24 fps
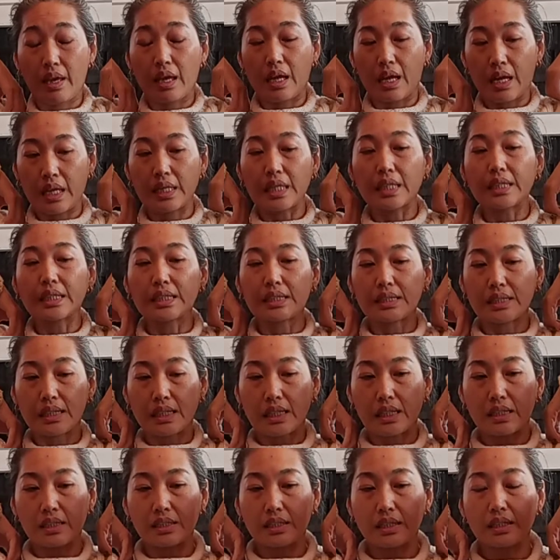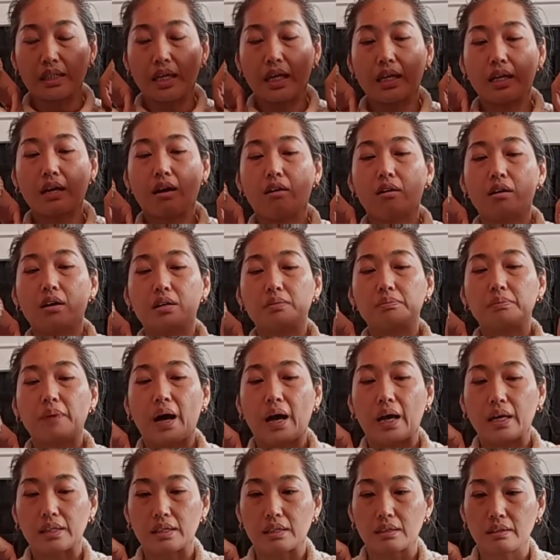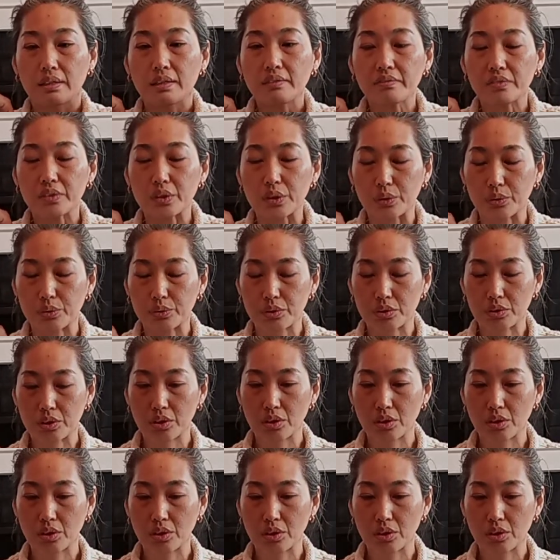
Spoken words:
any disease, they guard by the lymph node.